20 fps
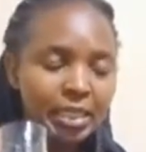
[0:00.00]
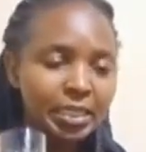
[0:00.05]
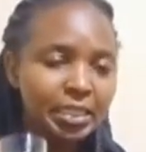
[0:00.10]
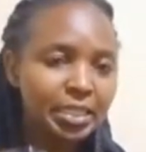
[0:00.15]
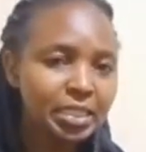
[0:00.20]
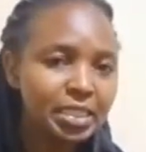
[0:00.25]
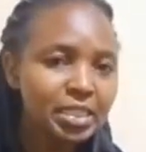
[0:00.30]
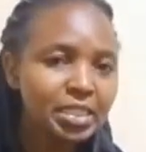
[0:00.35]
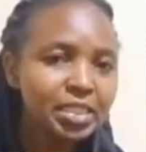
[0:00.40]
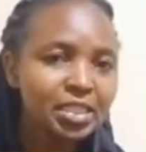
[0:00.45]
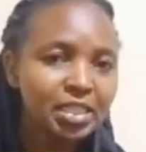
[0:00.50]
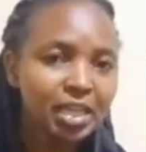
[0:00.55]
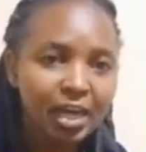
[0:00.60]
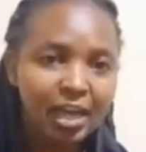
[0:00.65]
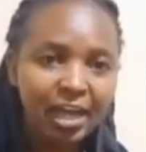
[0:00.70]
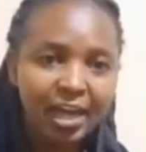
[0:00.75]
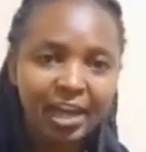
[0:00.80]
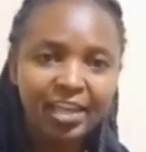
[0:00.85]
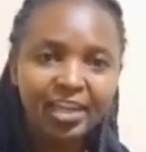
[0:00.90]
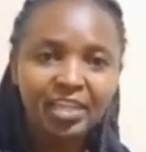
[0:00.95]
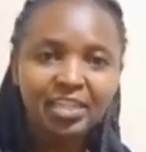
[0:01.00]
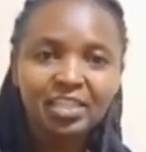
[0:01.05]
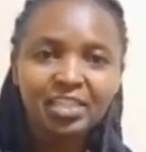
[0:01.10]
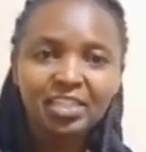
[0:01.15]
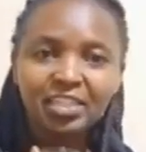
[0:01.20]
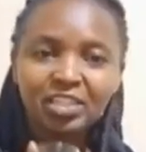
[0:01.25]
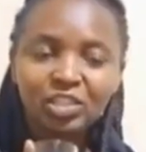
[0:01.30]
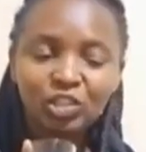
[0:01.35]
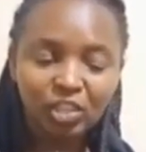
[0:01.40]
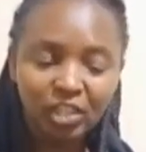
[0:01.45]
this year I had
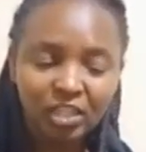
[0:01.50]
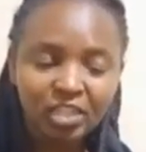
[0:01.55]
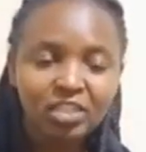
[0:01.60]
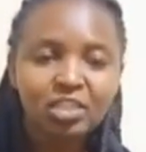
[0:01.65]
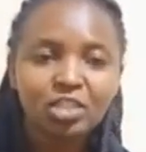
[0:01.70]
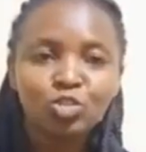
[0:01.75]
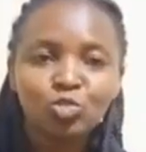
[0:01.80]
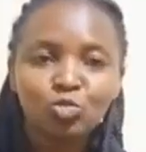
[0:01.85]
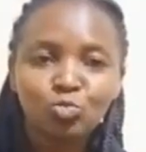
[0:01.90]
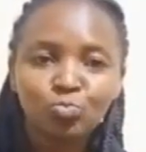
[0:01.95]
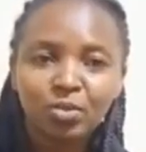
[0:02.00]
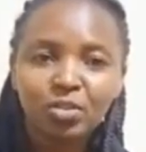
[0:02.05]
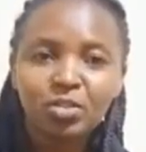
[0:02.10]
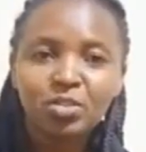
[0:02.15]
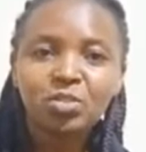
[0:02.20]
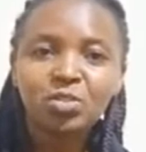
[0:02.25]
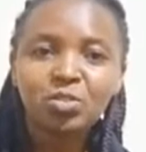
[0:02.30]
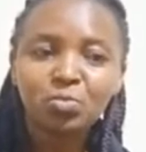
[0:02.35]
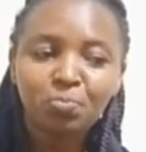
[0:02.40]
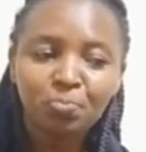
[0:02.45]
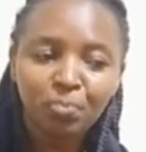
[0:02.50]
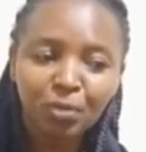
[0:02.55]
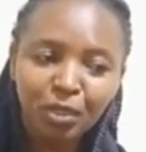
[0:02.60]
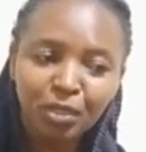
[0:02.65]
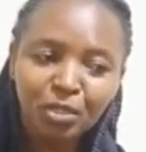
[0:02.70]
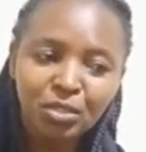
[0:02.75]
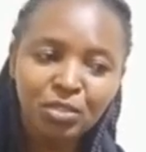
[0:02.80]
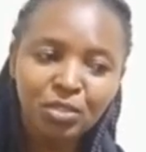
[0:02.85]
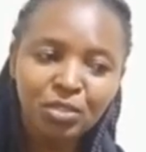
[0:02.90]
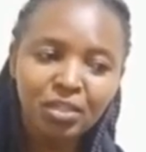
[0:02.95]
intended to
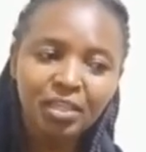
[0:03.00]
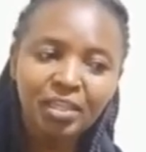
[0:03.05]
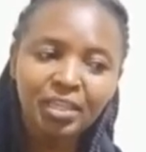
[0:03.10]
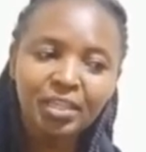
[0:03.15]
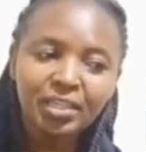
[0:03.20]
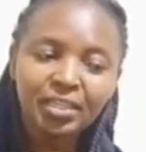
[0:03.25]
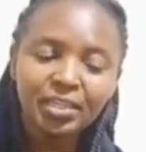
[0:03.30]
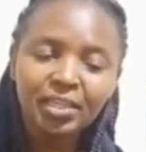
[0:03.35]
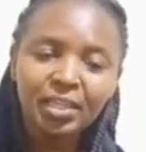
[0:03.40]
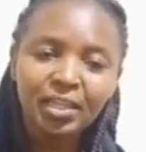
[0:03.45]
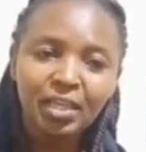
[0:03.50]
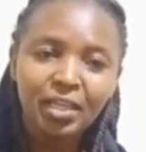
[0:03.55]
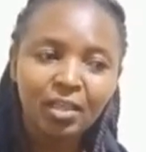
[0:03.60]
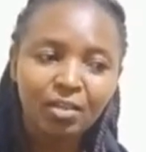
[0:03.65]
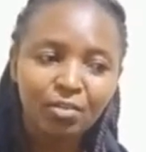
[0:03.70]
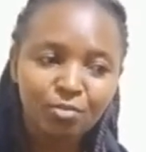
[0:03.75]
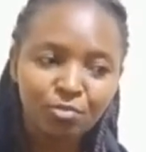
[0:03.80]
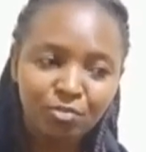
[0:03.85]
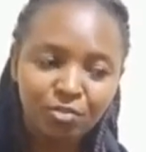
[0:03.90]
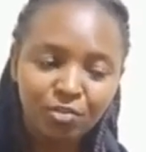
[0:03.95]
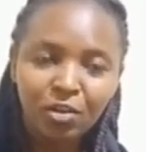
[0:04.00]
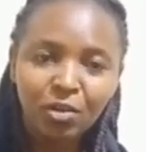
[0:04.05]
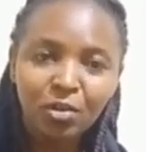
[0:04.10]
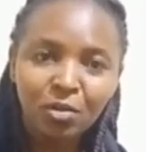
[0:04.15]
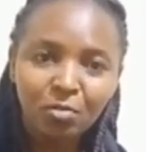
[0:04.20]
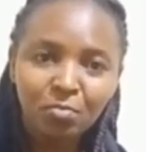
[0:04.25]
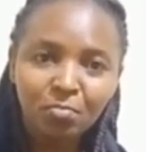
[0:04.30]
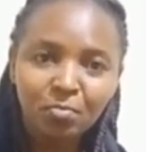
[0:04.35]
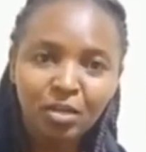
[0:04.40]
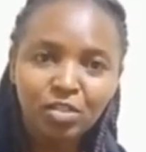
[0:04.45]
participate in
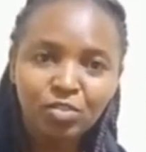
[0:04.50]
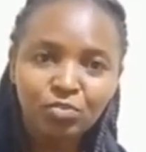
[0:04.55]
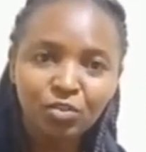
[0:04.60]
Vlogmas.